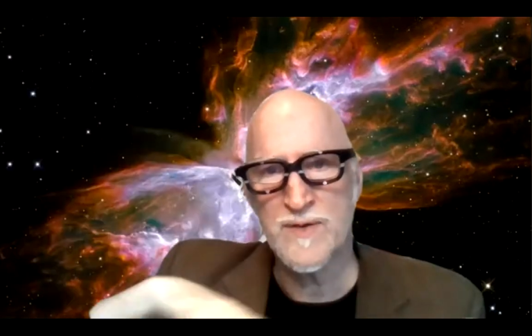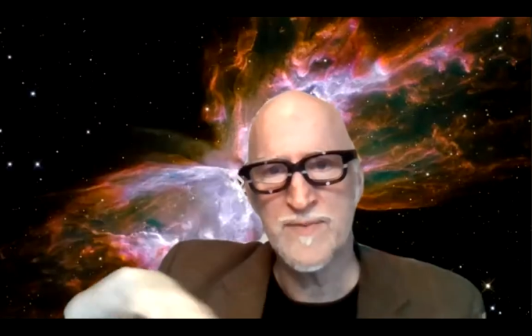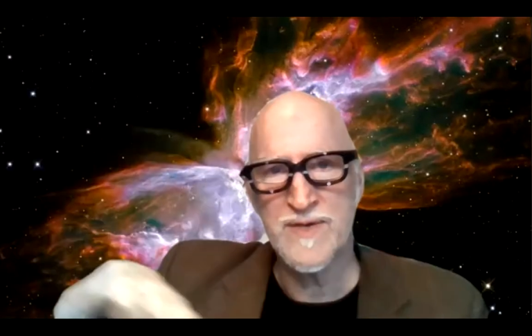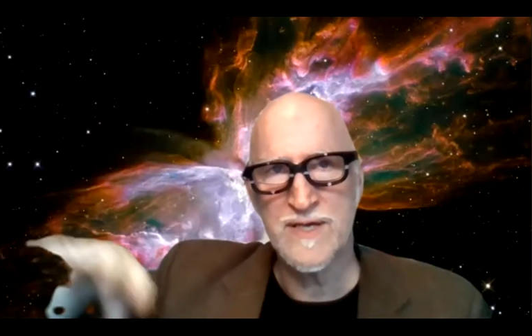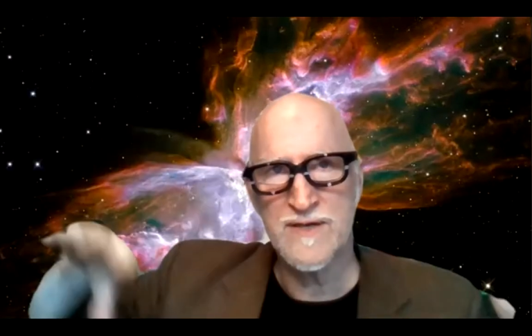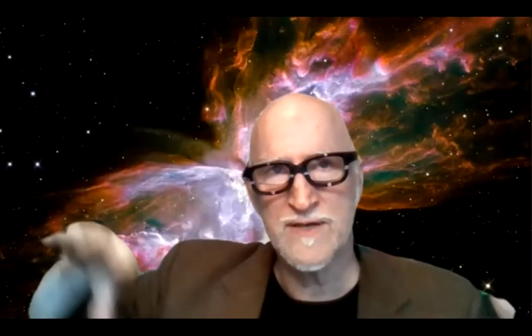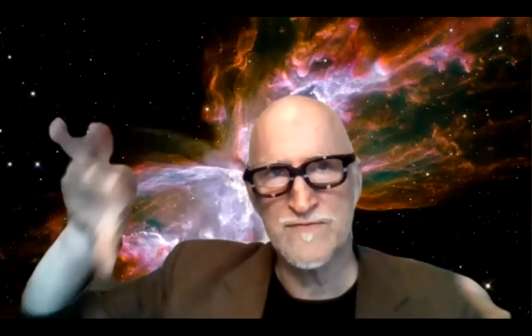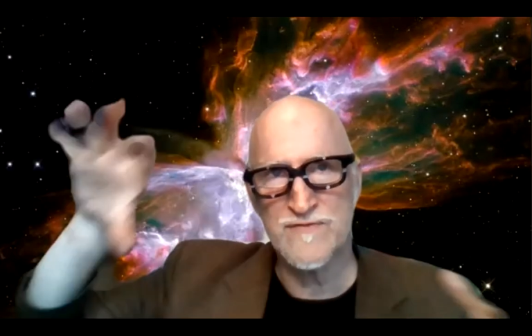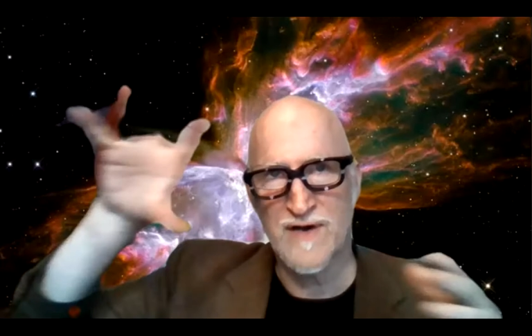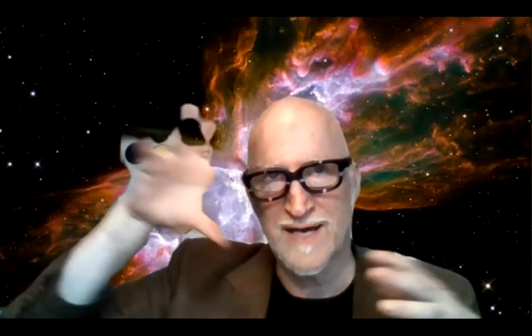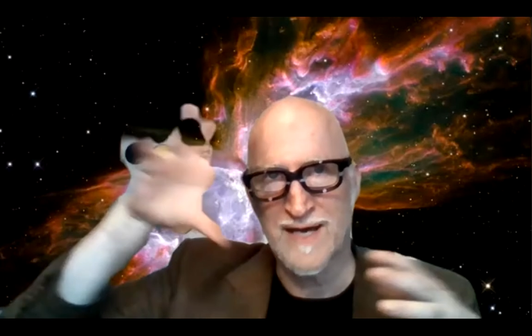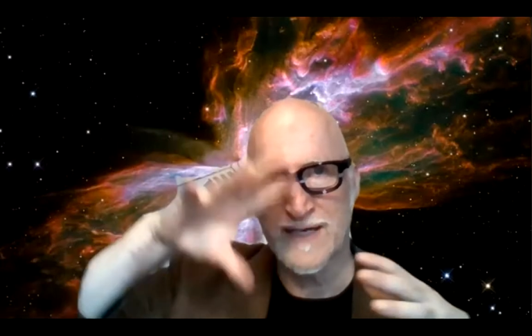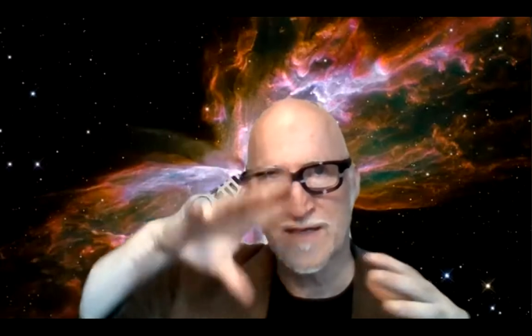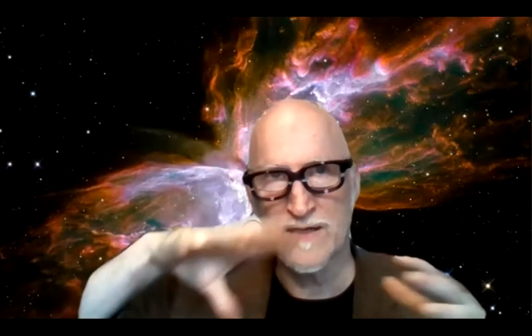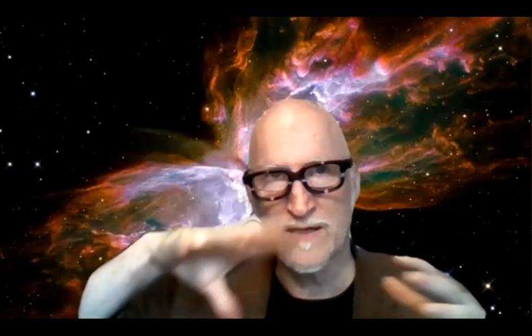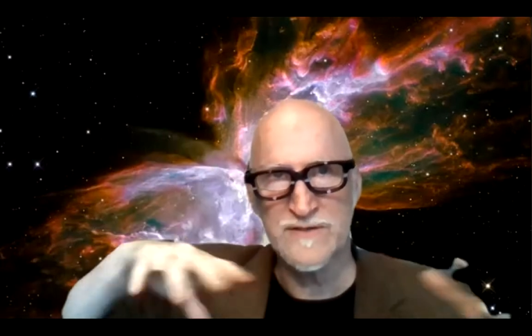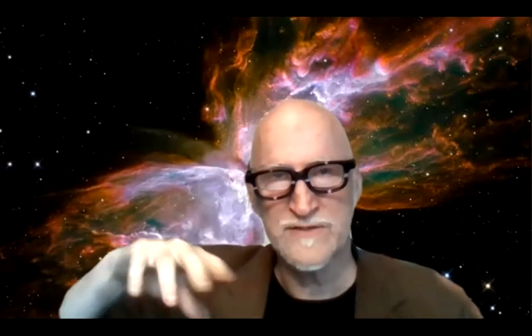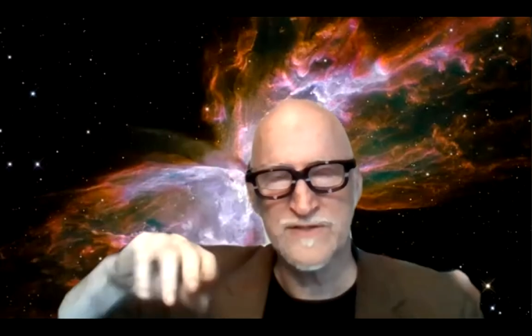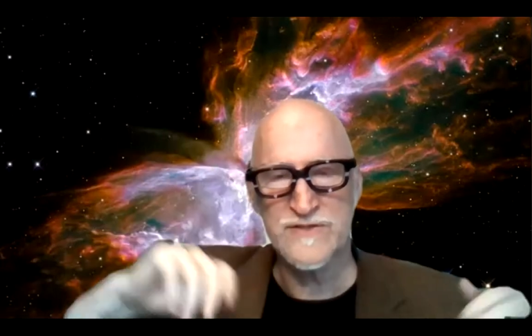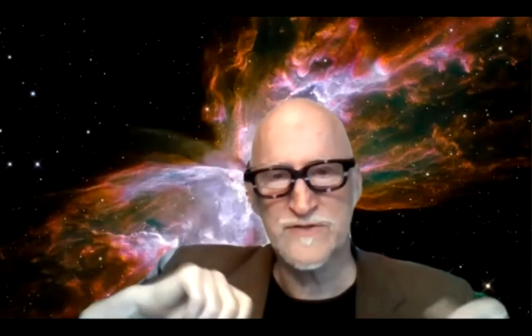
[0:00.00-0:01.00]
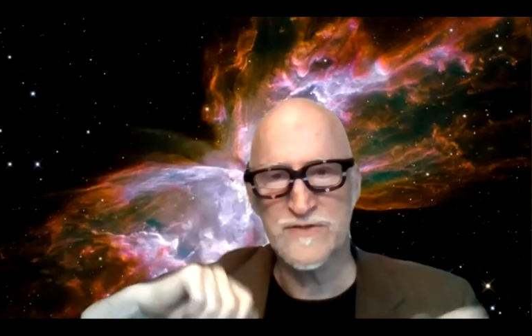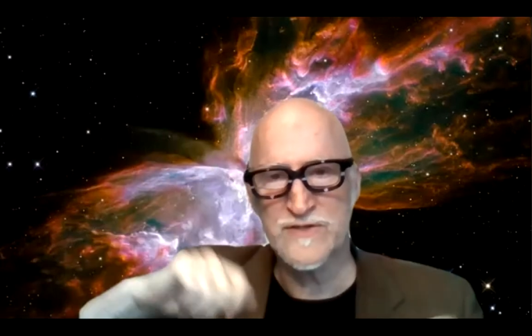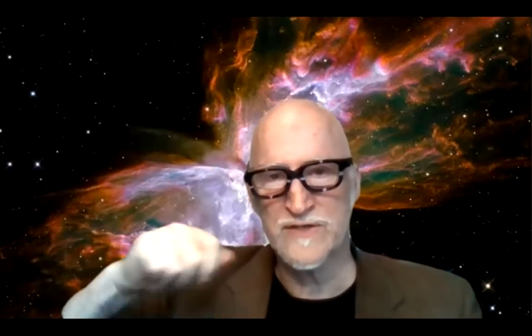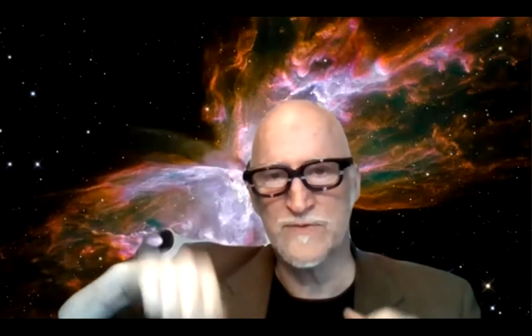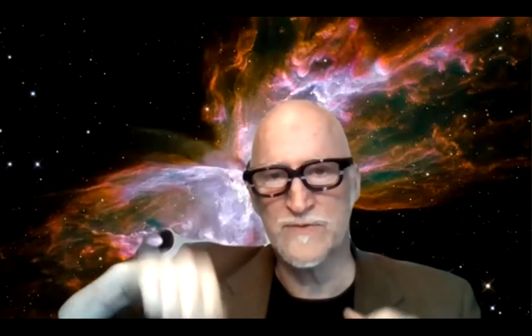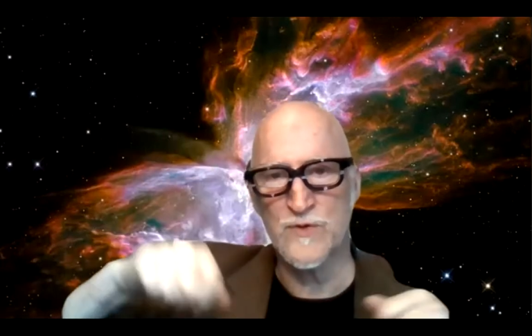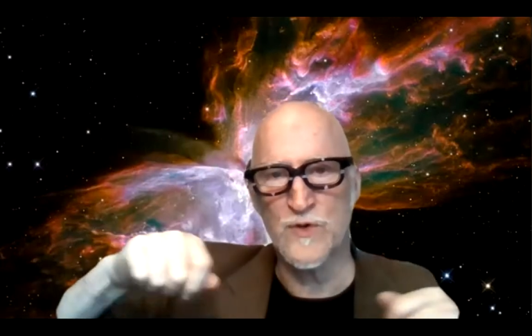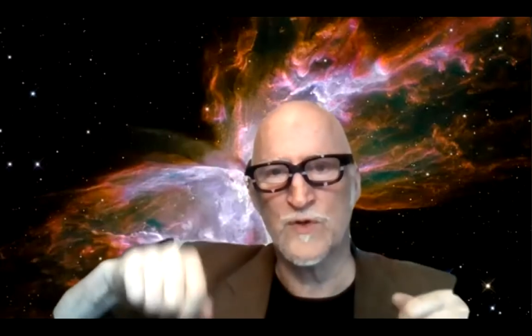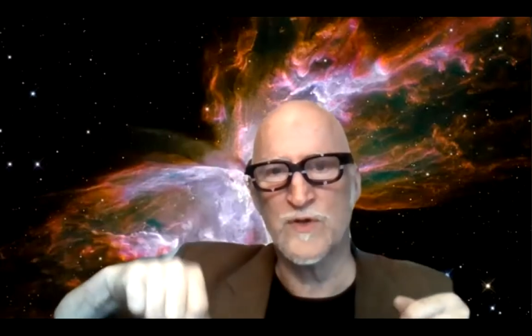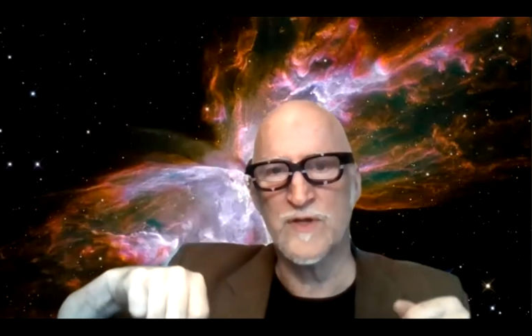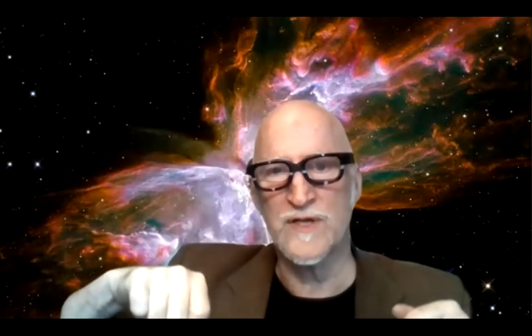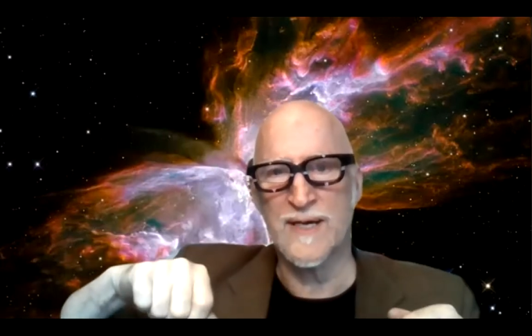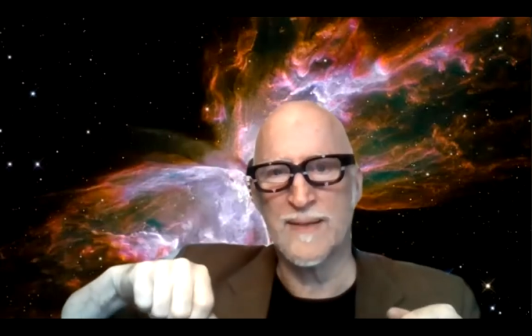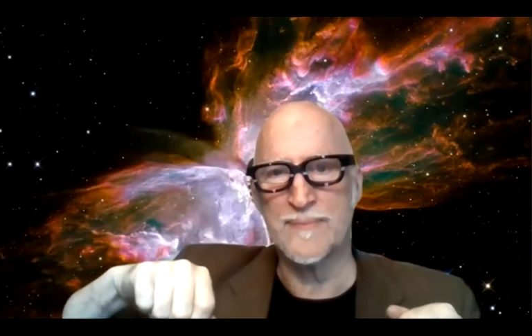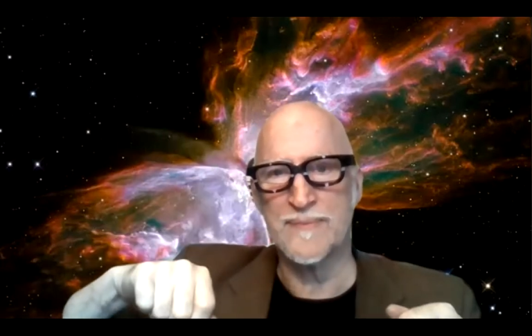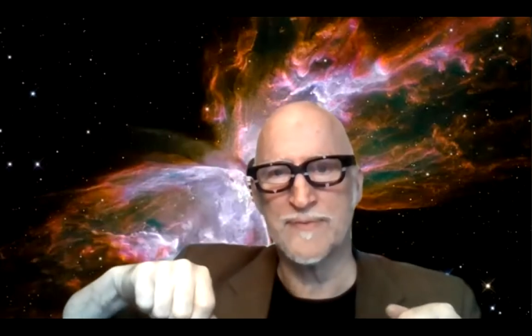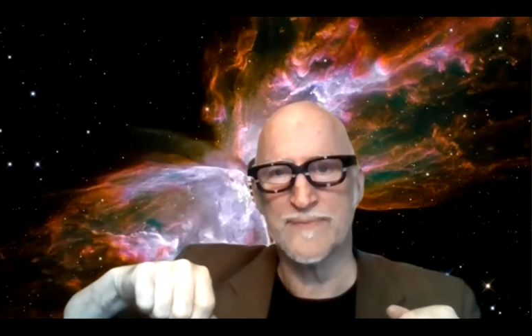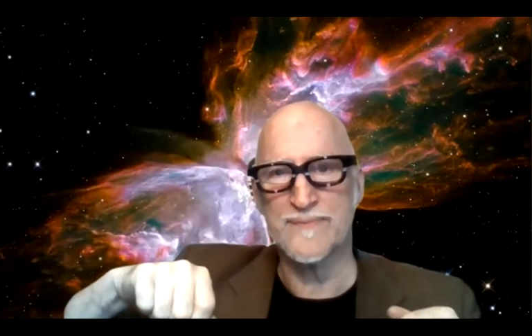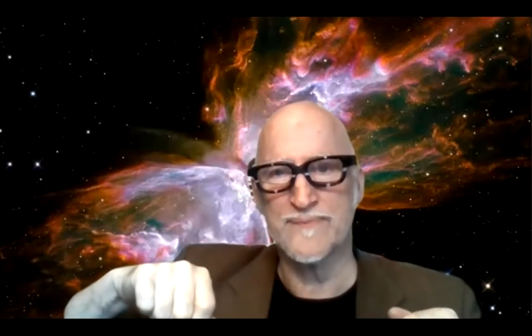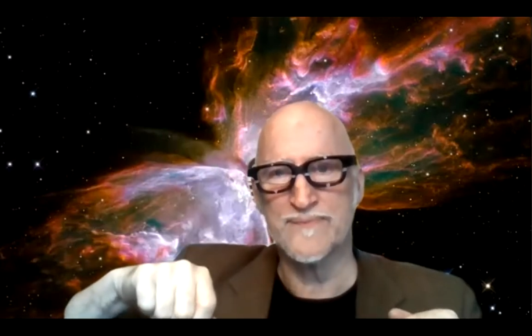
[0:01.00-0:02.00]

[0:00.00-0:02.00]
make it vinyl so you can roll it up